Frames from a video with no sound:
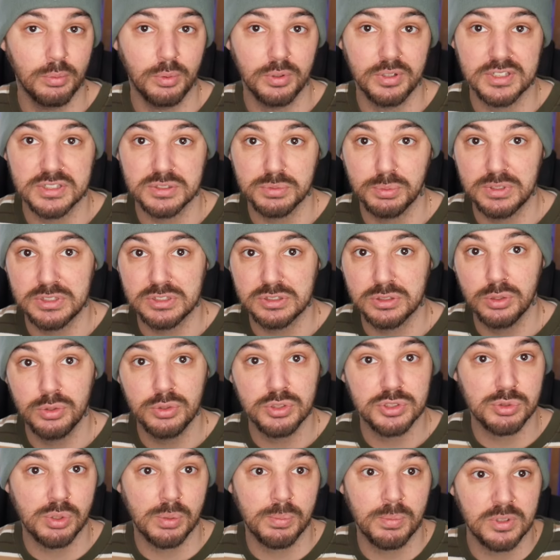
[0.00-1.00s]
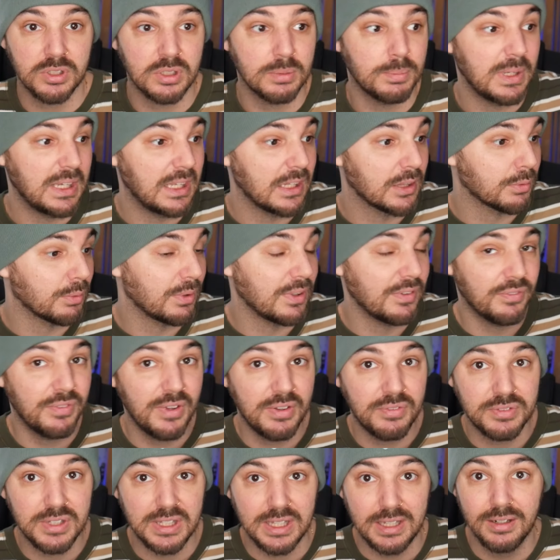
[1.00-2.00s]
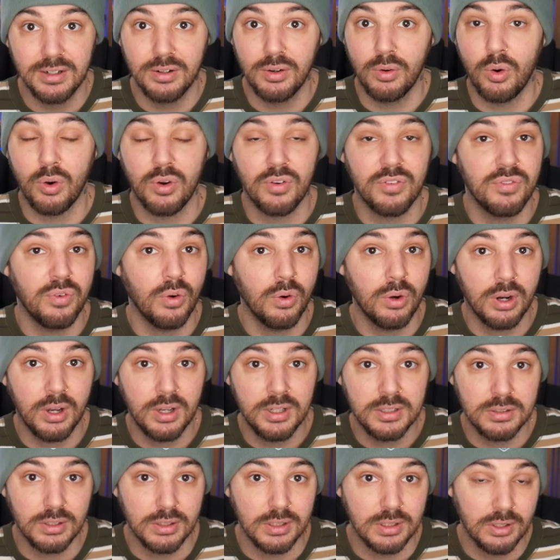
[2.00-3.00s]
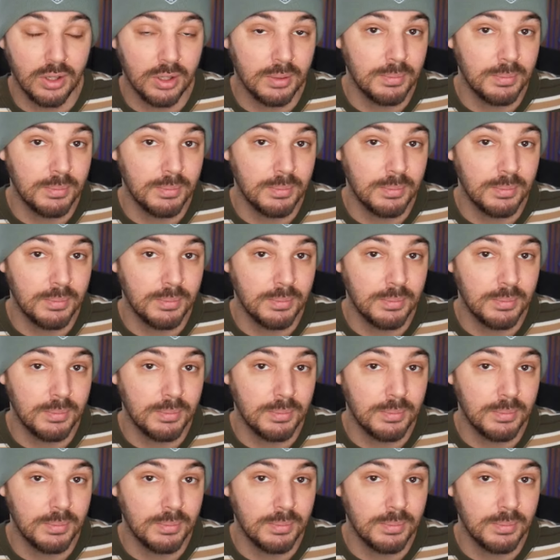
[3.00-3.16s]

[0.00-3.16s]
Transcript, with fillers: Well, the Switch 2 is rumored to be $350 or $400